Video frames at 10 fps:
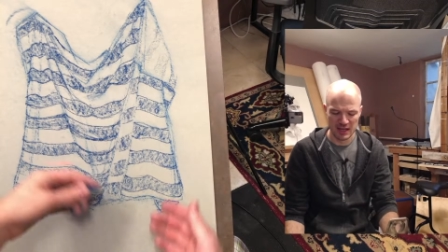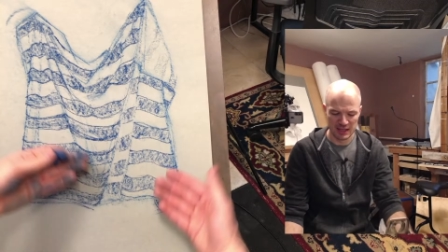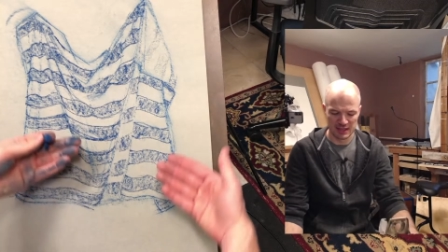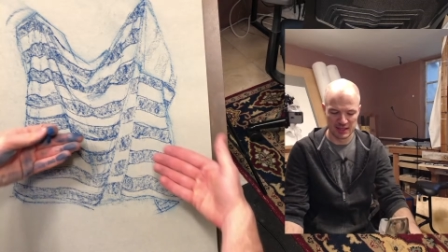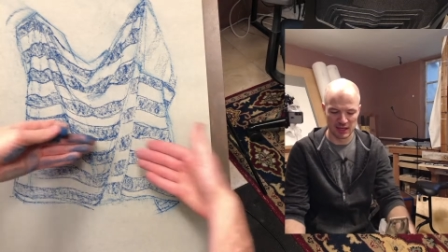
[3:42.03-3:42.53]

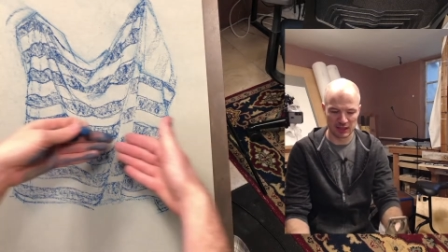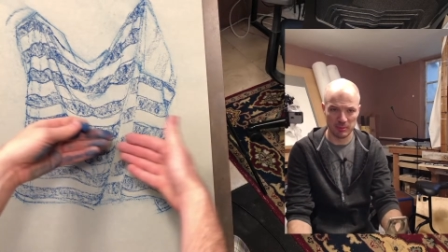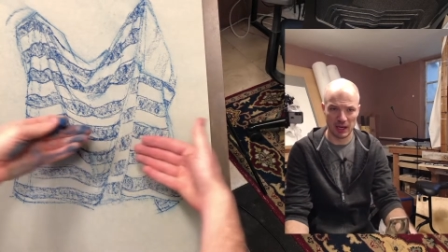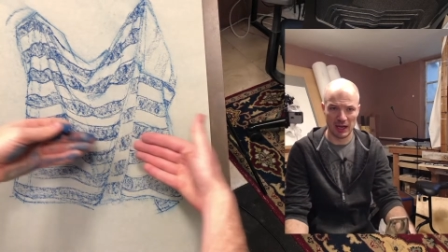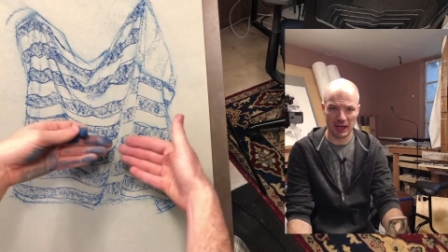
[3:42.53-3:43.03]
is tucked
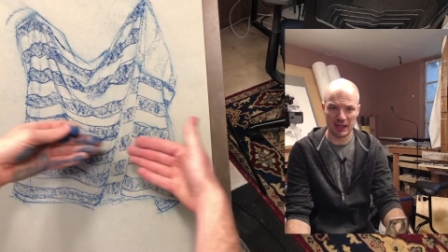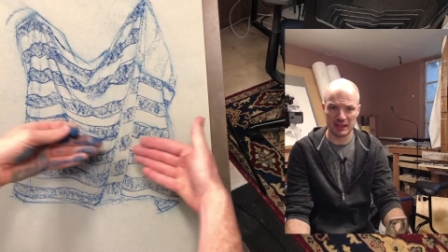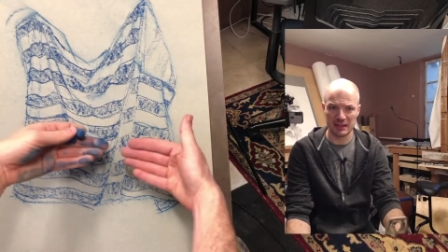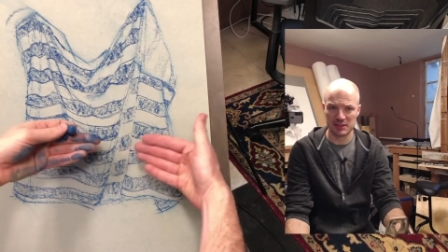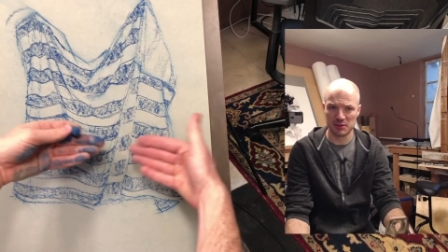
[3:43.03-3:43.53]
behind
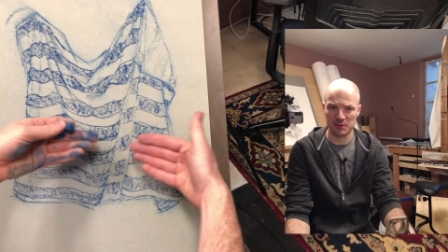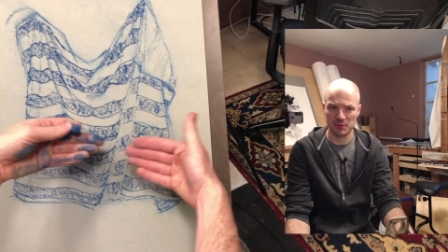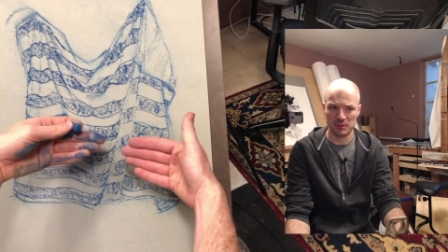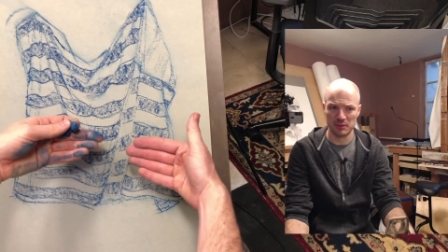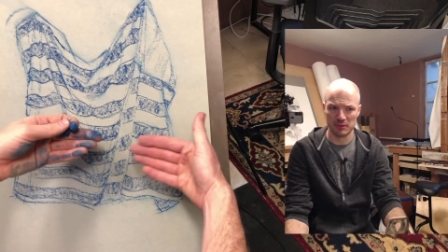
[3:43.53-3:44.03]
these
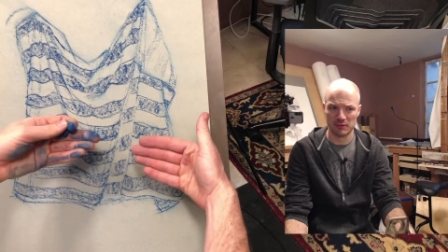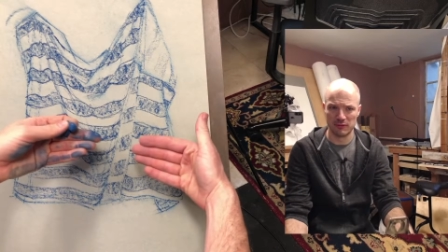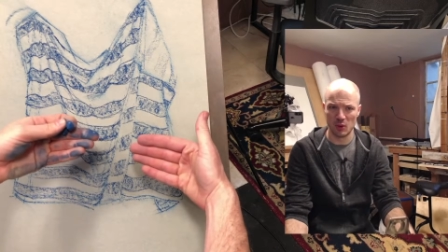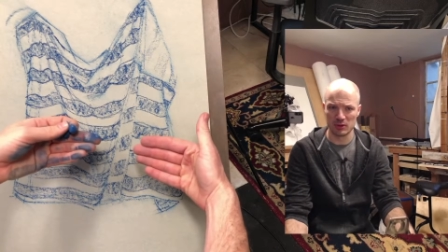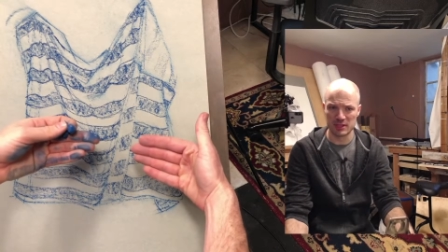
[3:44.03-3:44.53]
two
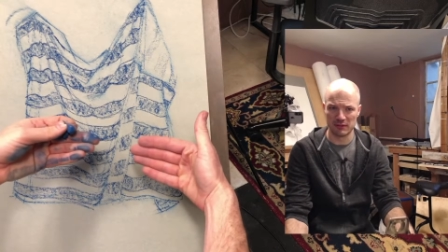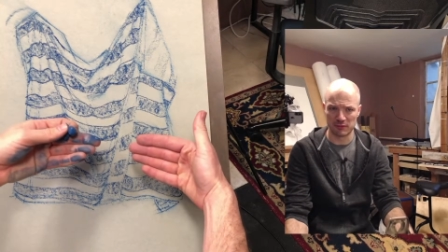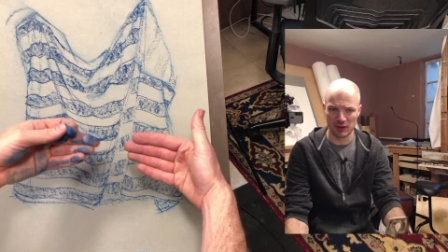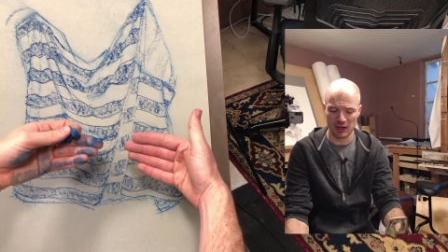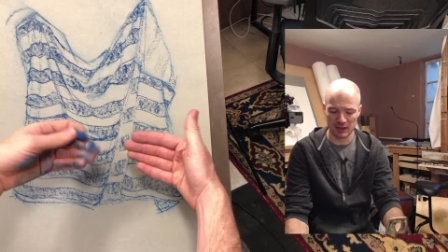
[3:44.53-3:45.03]
folds in
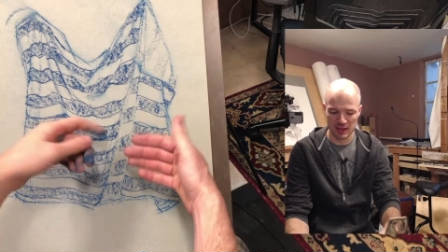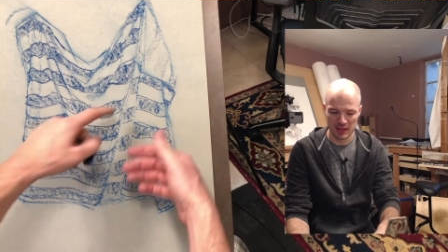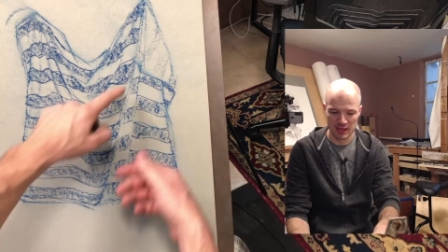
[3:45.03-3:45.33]
front.